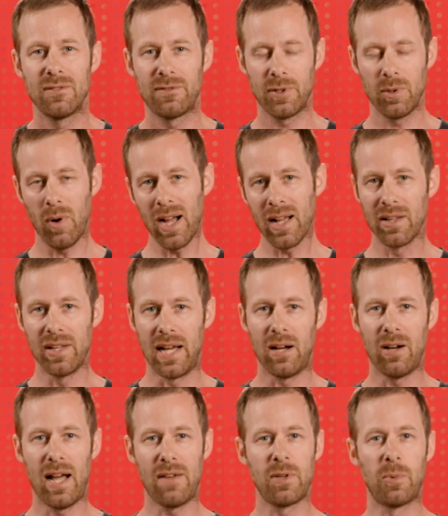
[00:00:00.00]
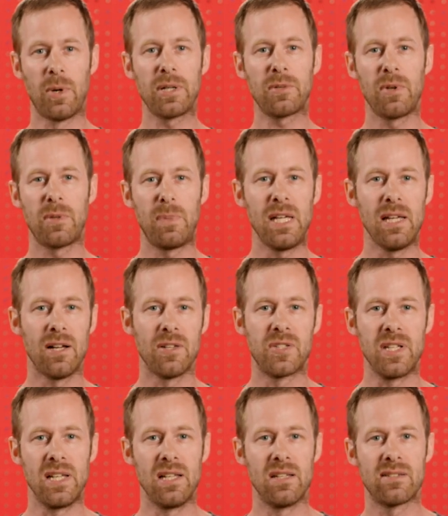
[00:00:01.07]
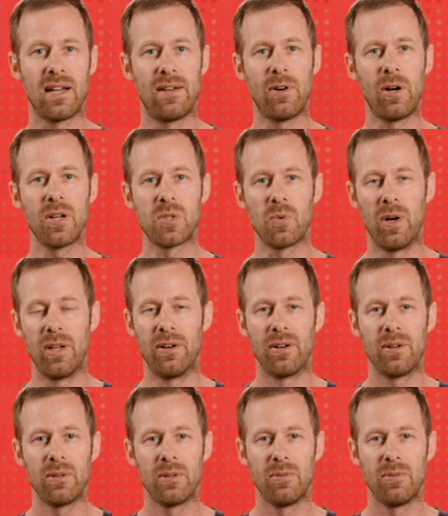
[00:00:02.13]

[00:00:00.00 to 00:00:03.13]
For a while now, having worked with PLCs, I've always wondered,